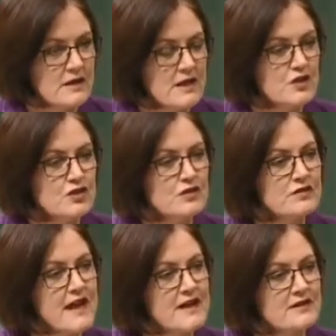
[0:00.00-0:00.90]
In
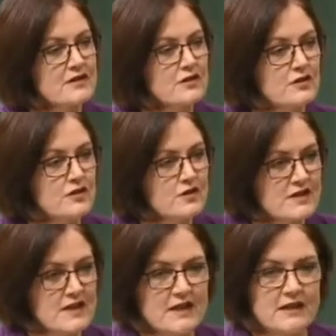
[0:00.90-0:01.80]

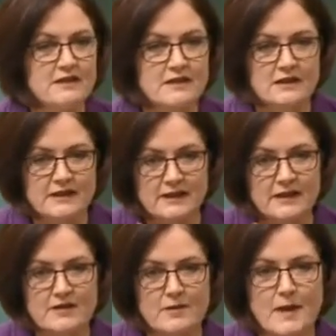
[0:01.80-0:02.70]
2013,
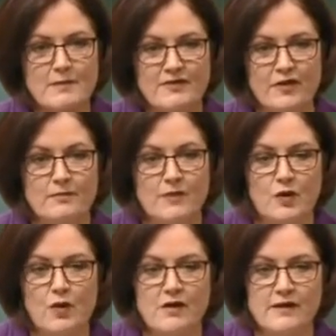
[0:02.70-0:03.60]
clearly the member for
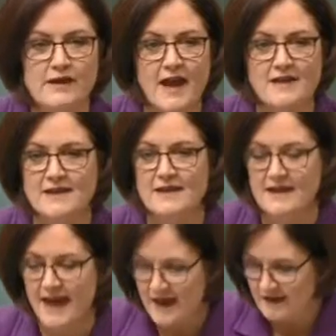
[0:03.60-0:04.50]
Macquarie, as a
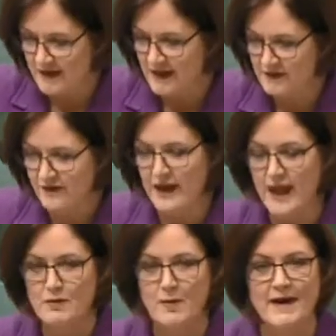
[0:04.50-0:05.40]
candidate for the
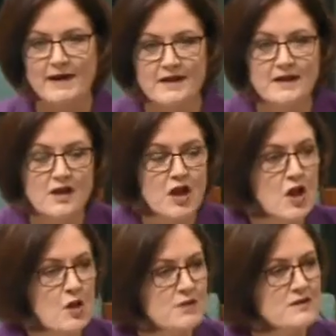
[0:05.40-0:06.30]
Labor Party,
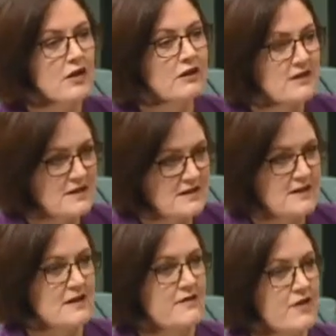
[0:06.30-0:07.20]
was not
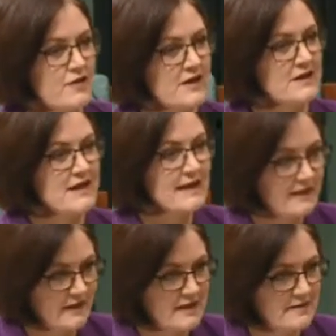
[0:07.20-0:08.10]
listening very
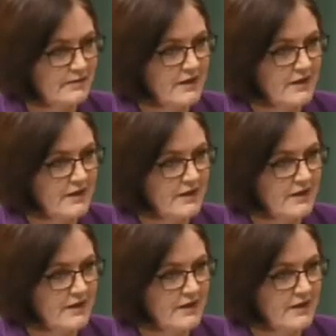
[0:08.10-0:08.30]
intently,